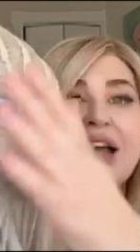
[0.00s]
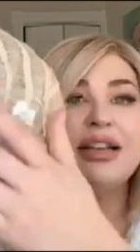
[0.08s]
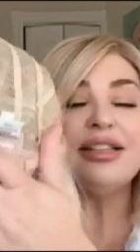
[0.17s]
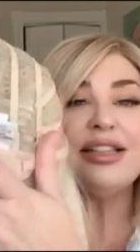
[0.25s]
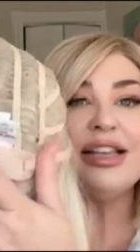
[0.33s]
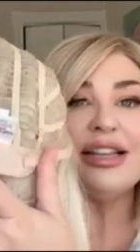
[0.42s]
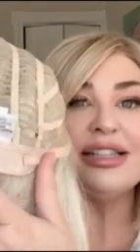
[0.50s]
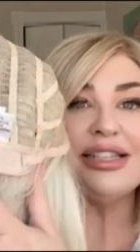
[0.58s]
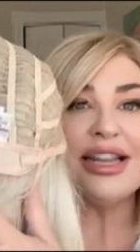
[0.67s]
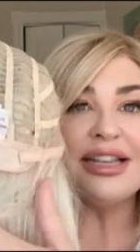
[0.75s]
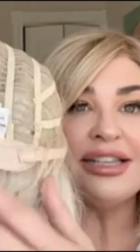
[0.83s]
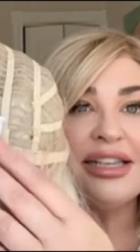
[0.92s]
has the
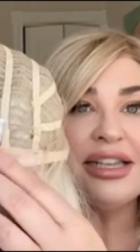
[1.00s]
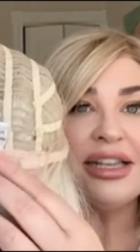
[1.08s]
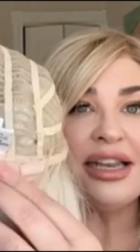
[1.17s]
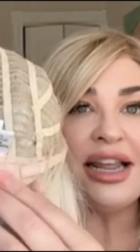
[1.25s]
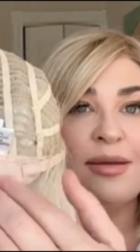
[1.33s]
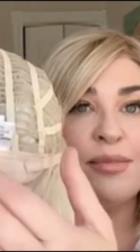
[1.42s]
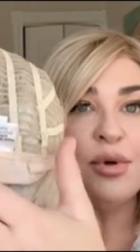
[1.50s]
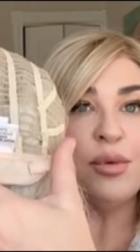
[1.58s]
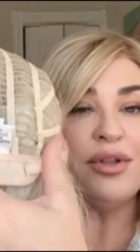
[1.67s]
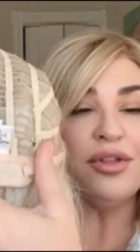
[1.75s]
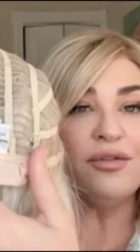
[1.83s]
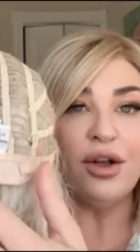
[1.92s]
extended nape
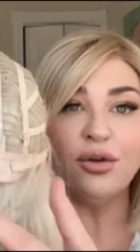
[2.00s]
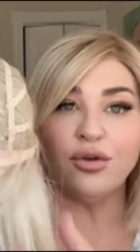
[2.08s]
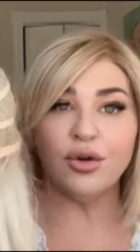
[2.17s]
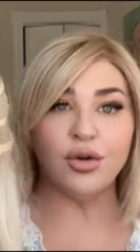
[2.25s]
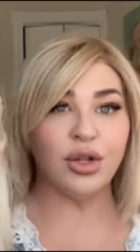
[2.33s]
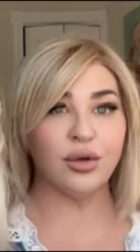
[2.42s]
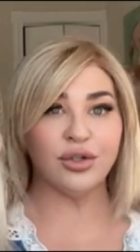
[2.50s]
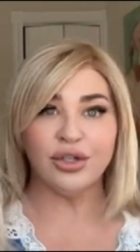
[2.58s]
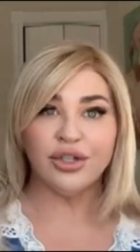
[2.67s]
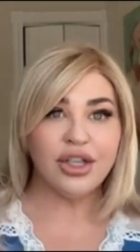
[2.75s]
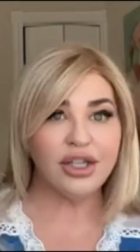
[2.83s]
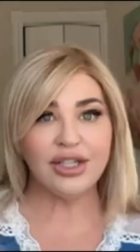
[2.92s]
with the Velcro
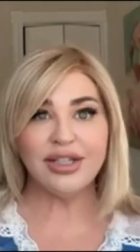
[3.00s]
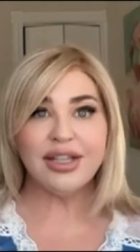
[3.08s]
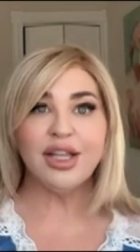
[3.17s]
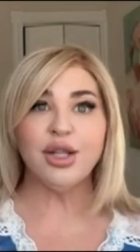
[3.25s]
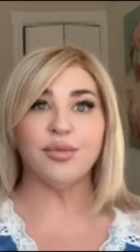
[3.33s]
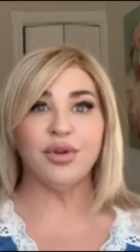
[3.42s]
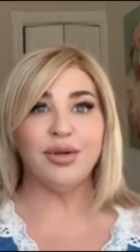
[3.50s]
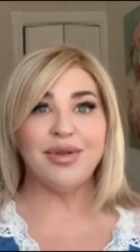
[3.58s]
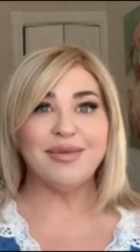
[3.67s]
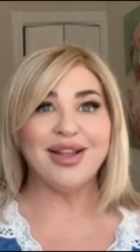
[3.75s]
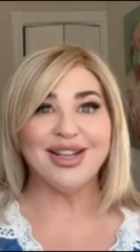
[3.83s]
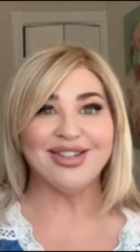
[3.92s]
closures, just like the
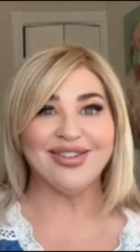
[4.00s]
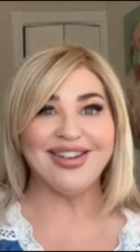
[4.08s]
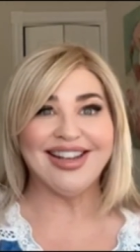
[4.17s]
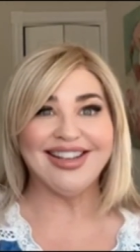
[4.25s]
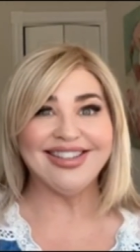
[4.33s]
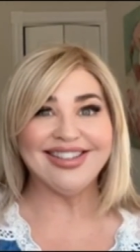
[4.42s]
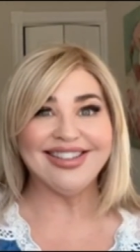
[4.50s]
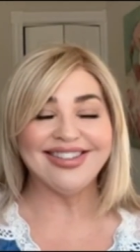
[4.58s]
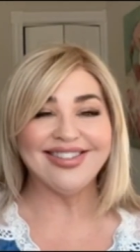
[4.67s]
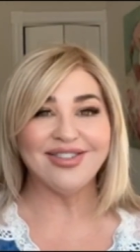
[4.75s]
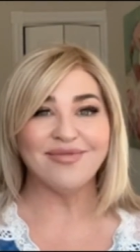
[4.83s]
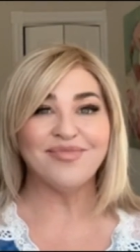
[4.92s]
premium luxury does.
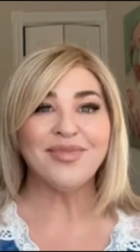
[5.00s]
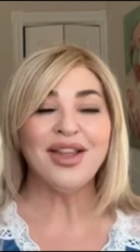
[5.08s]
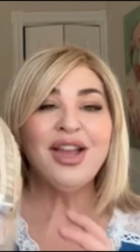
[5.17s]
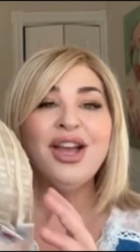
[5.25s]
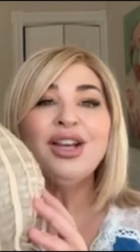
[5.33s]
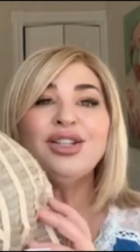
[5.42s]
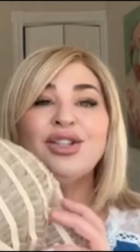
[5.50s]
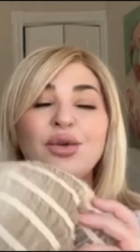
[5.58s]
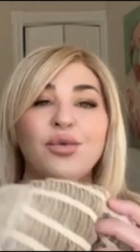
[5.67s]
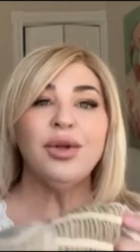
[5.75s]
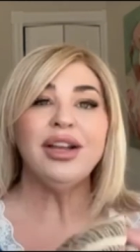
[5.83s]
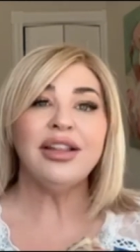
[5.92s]

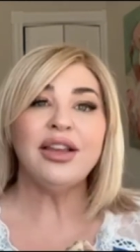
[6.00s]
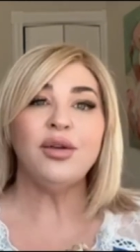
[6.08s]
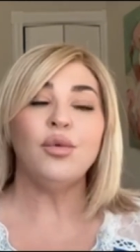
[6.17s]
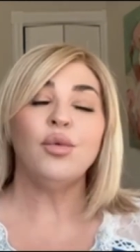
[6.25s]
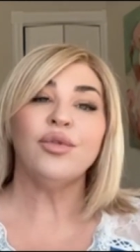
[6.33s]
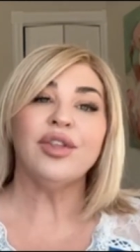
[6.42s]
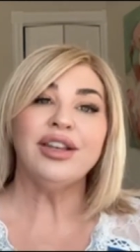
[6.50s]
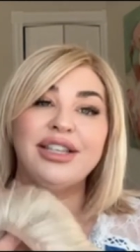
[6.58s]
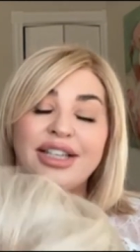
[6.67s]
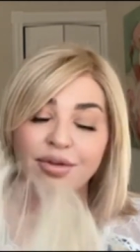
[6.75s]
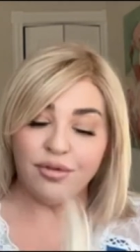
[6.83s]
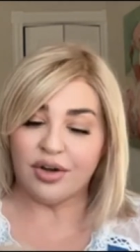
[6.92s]
So really the
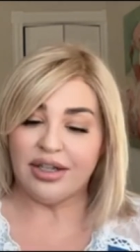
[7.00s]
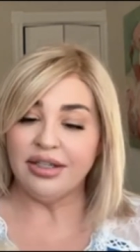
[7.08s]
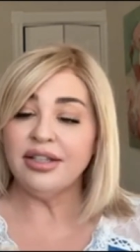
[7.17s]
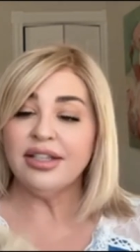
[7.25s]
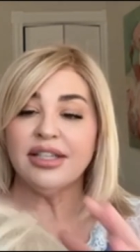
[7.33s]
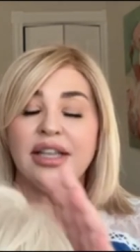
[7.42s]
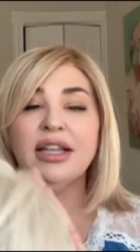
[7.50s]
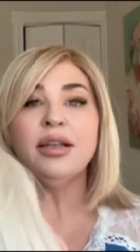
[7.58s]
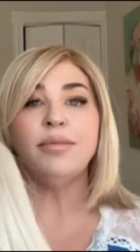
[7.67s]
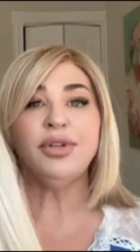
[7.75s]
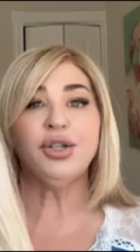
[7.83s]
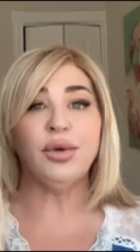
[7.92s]
difference
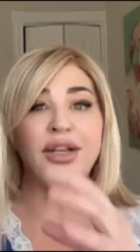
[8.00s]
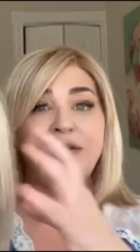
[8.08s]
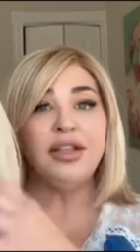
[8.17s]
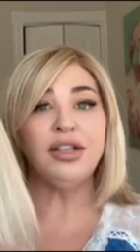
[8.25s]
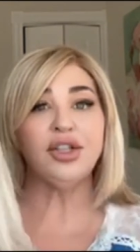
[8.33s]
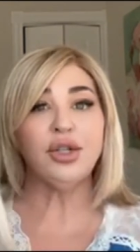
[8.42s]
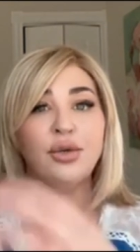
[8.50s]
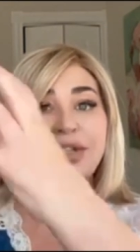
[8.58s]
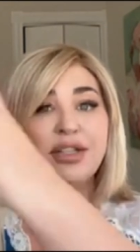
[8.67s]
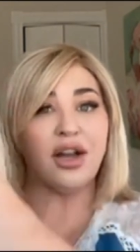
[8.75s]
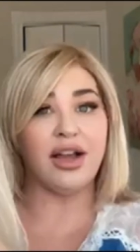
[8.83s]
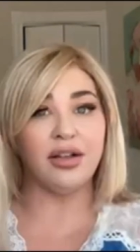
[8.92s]
between these two
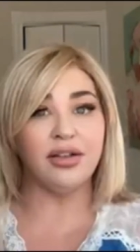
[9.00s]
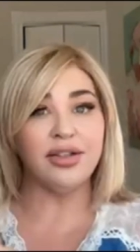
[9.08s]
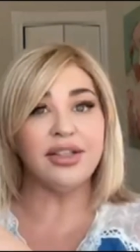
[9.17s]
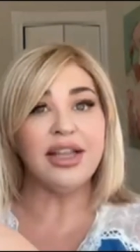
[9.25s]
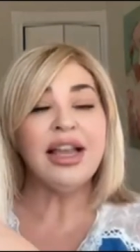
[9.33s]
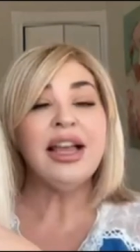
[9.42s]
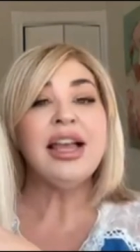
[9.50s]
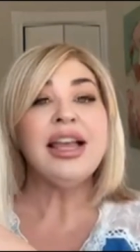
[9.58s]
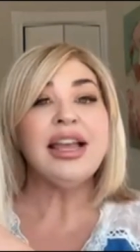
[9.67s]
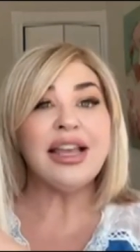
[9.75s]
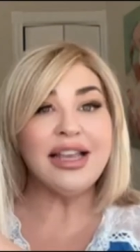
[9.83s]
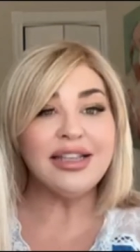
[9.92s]
styles
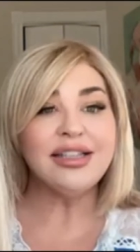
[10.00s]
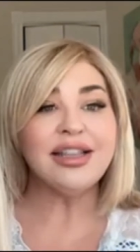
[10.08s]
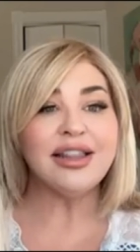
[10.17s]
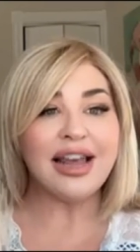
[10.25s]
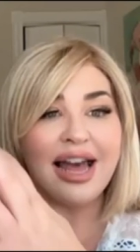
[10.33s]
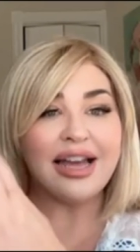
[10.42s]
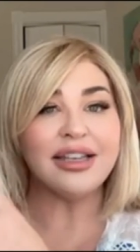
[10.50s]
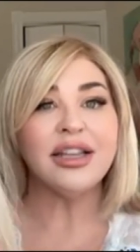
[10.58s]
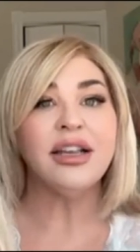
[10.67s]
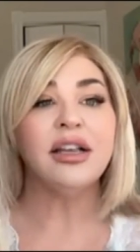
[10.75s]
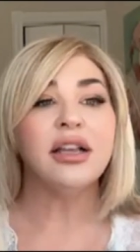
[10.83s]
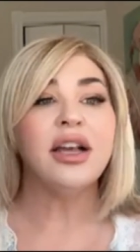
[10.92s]
is that
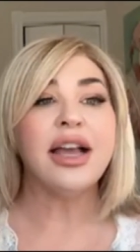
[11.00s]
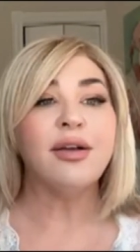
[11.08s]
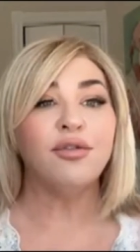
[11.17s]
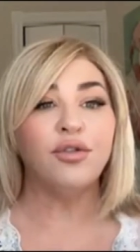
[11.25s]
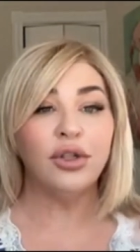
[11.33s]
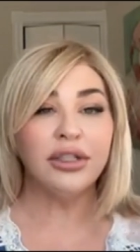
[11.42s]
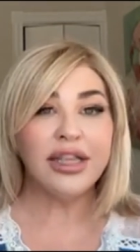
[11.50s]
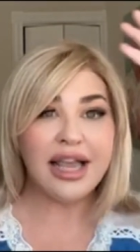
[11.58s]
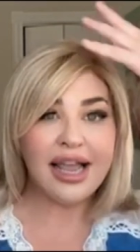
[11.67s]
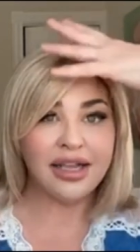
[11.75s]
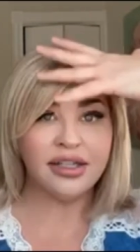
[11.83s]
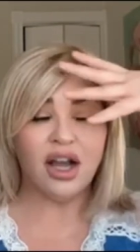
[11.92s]
fully
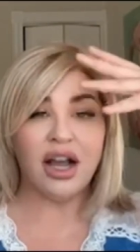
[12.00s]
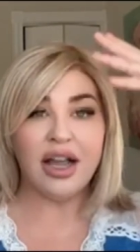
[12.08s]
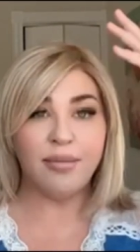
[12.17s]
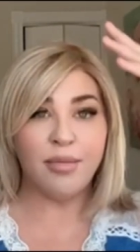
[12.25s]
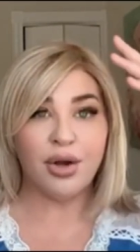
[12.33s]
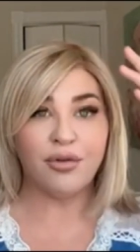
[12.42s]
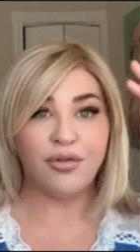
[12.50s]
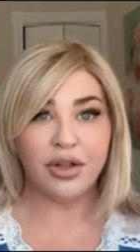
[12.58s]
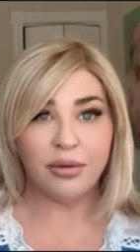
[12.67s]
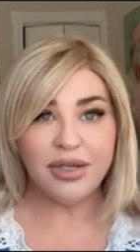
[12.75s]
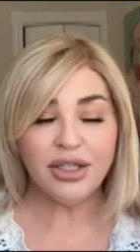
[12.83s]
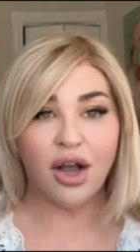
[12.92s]
hand-tied
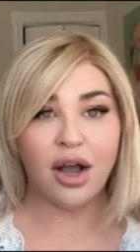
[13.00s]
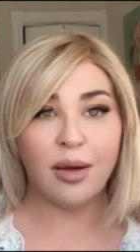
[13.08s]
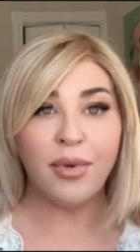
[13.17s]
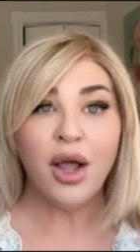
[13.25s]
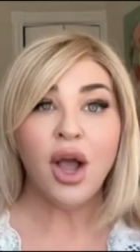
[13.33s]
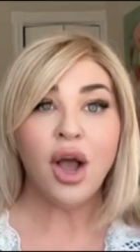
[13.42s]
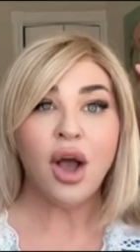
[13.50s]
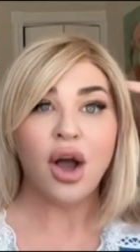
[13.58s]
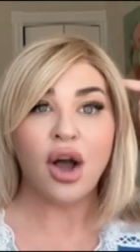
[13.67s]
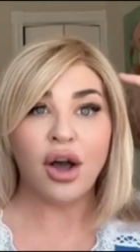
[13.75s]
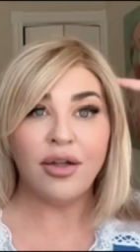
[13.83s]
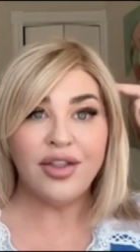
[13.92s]
monofilament top
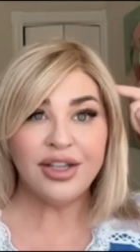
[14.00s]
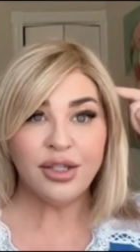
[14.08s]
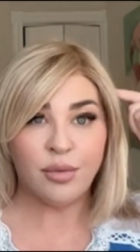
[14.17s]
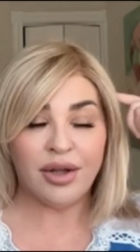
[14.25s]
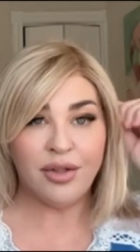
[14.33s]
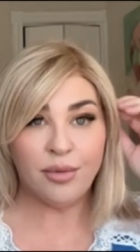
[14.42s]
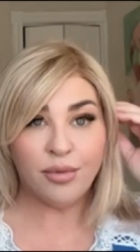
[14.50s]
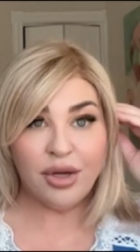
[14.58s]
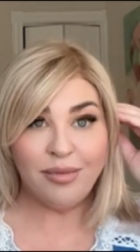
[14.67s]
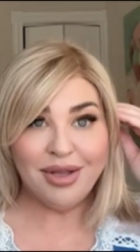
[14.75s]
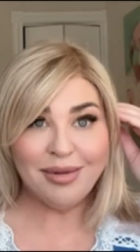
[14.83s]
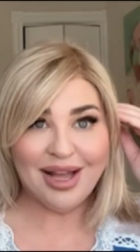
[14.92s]
on this one, the
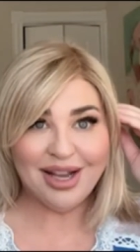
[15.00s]
Premium